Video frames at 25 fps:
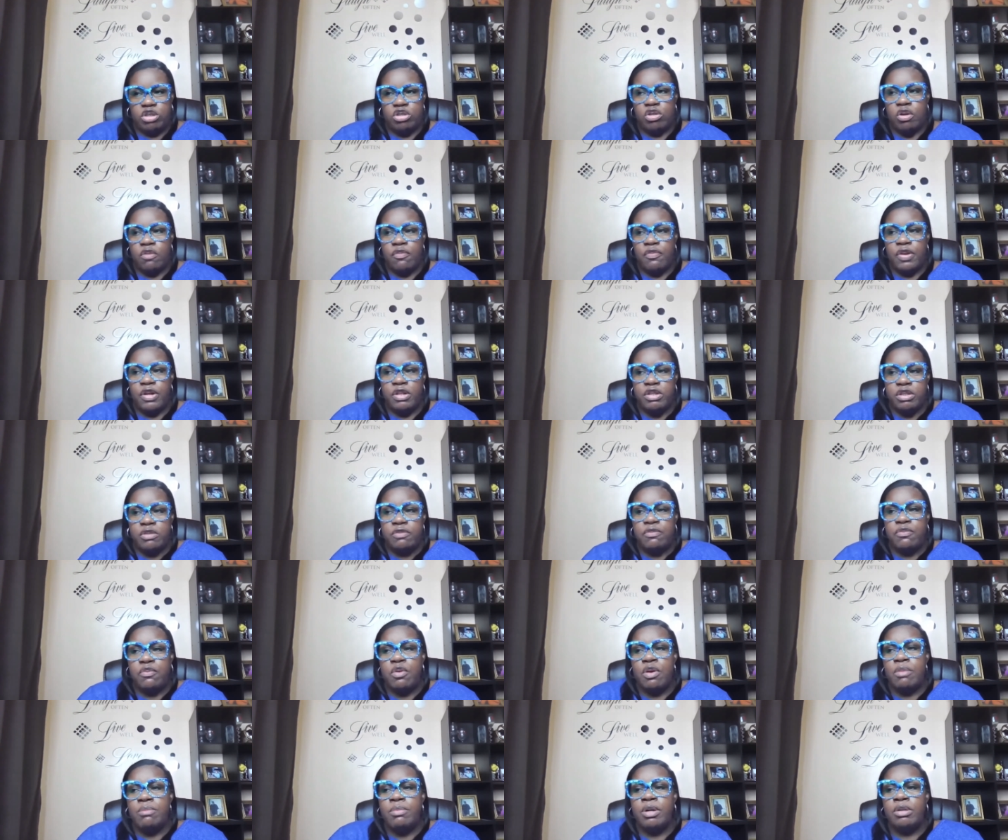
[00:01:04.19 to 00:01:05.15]
So, first and
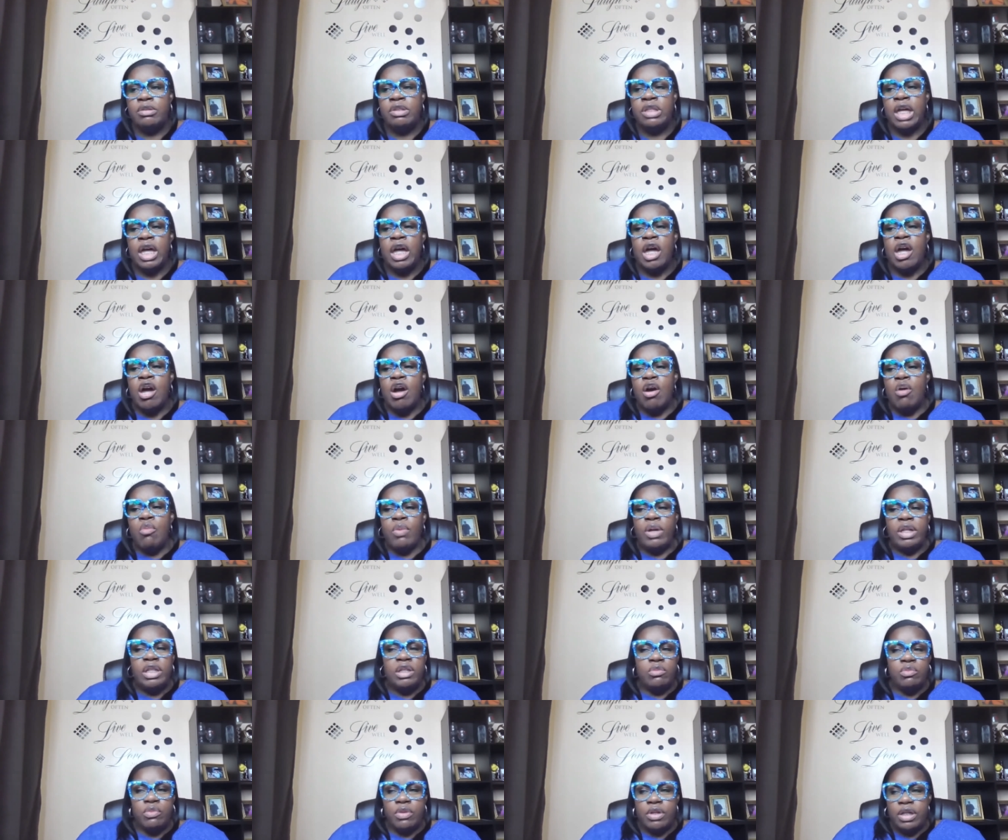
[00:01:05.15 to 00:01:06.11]
foremost,
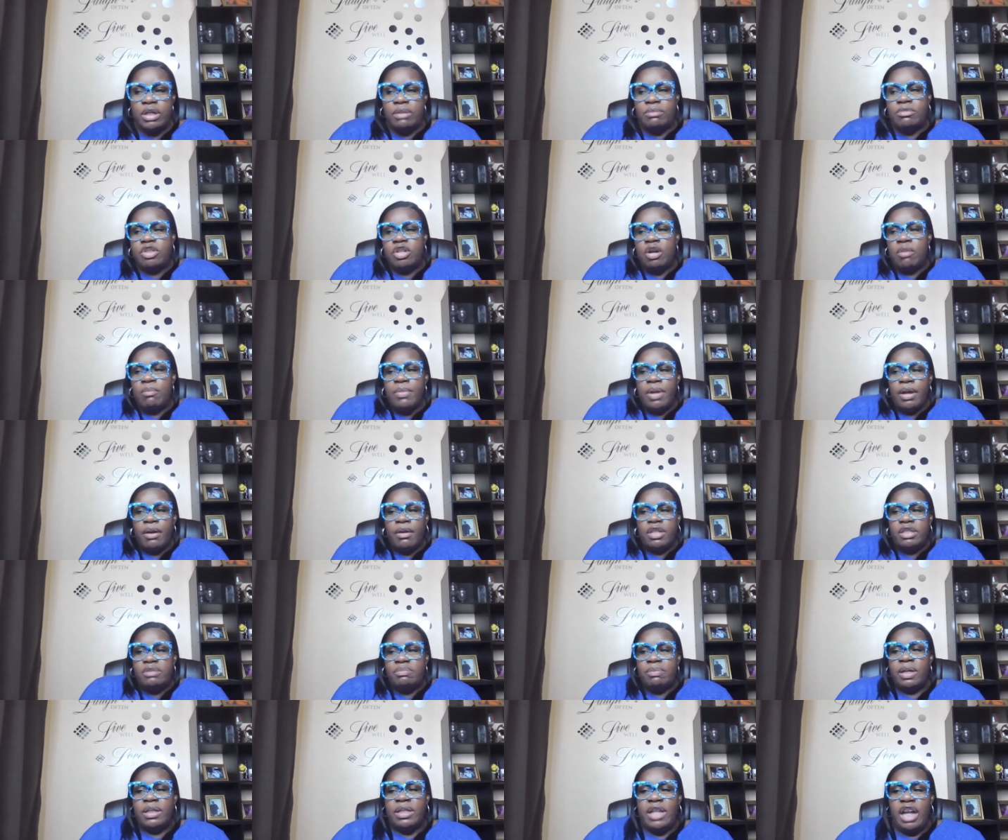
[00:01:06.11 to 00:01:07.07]
Wendy Williams, your
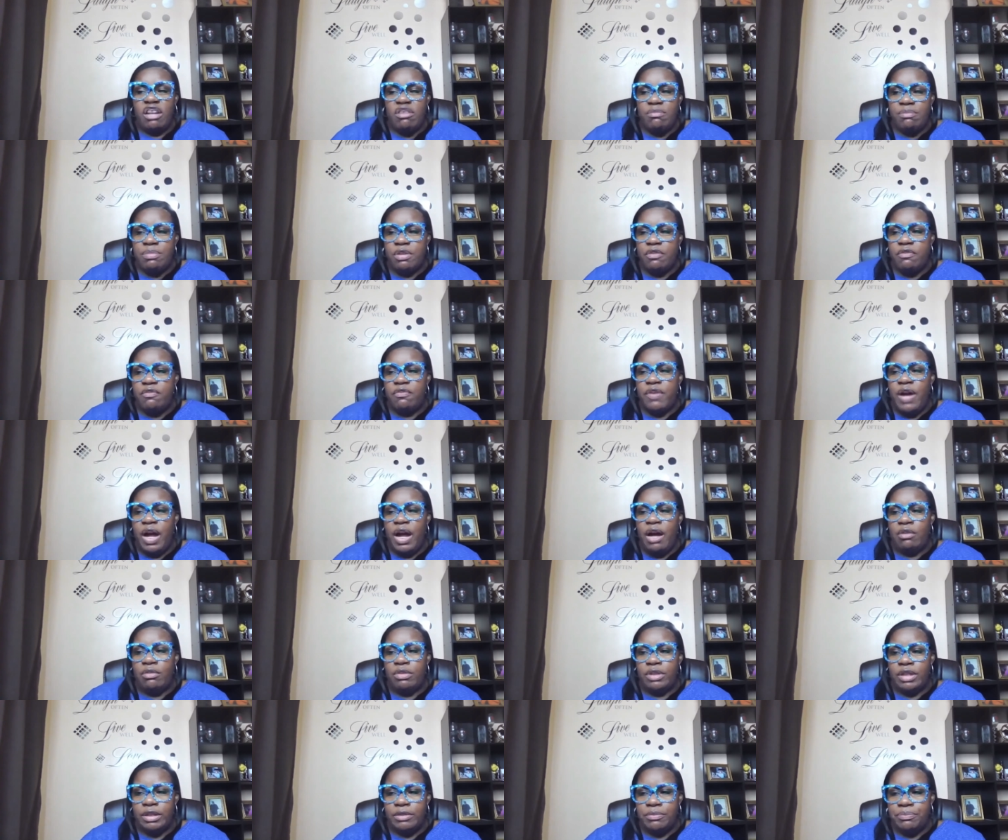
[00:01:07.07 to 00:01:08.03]
marriage may not have been
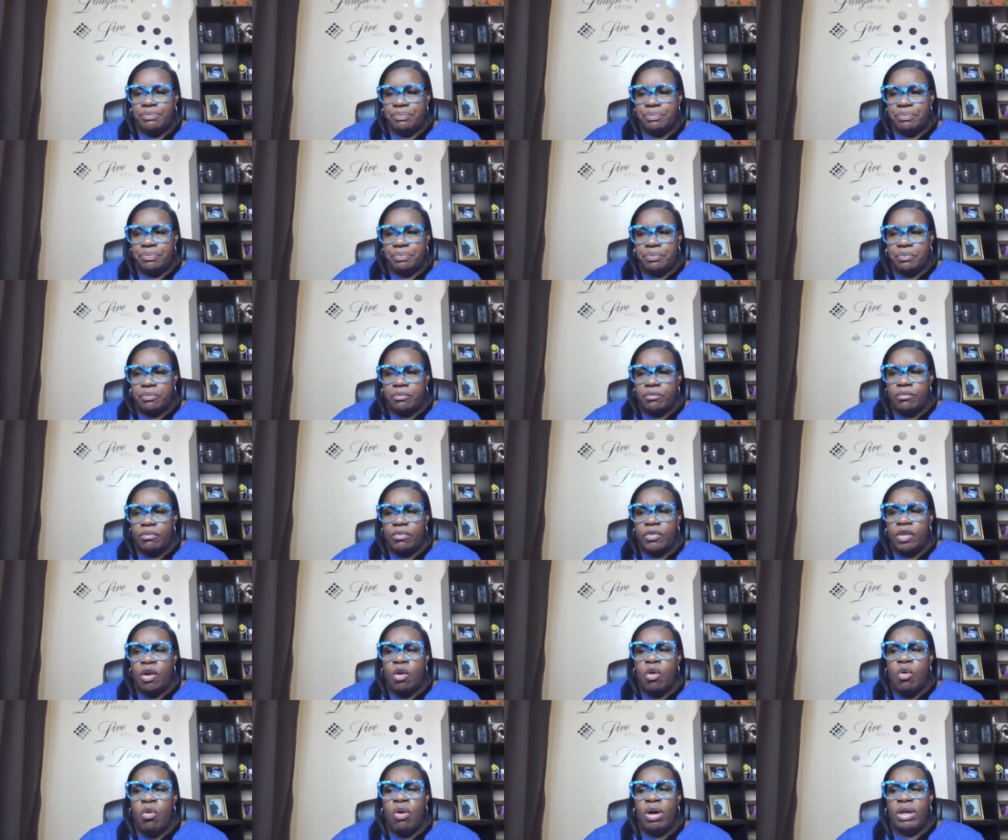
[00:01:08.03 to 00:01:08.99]
founded
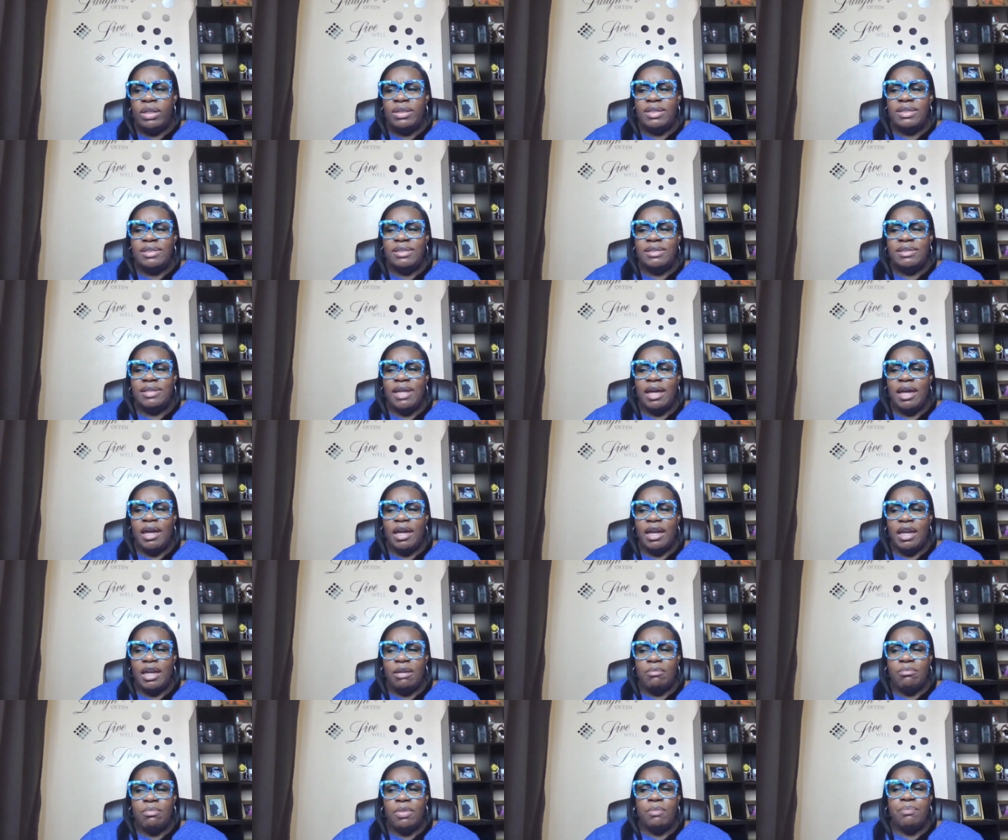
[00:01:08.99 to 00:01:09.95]
on the
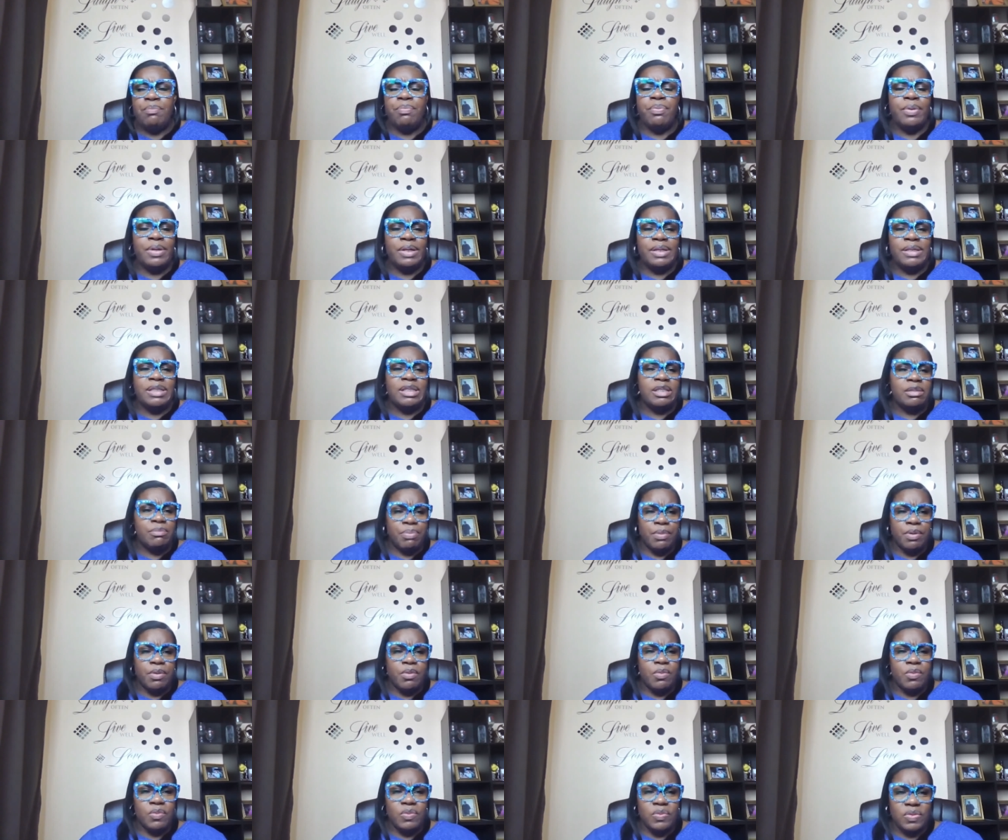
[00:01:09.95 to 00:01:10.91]
same
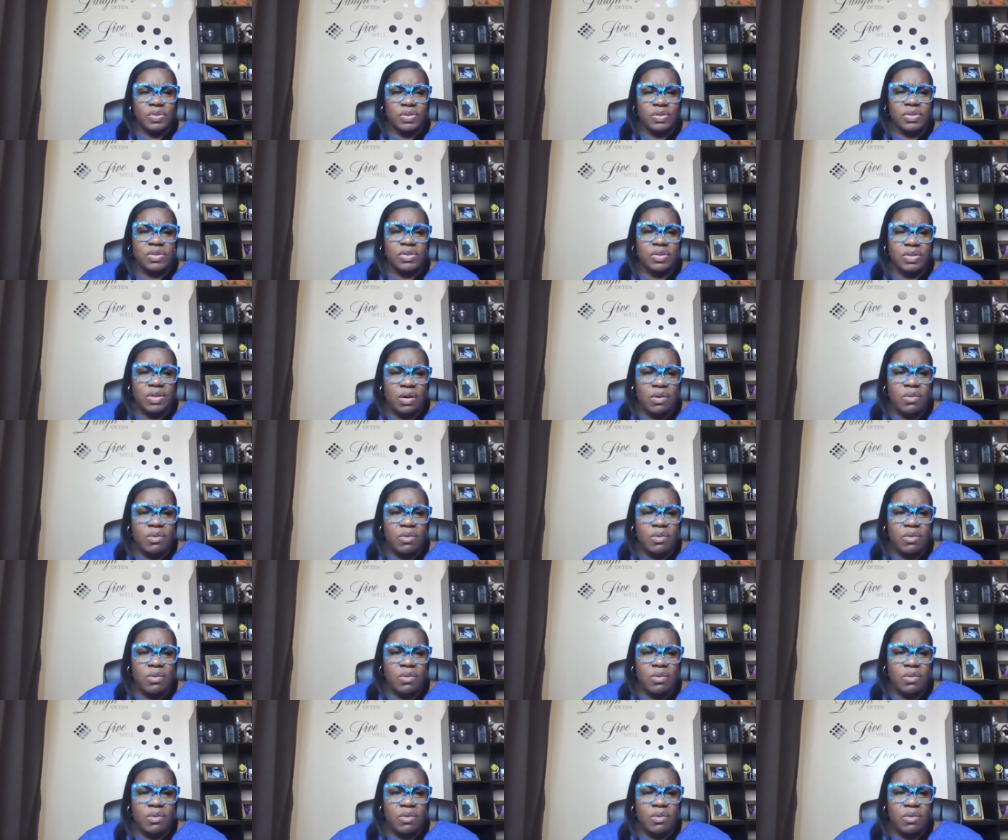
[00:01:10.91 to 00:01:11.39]
principles.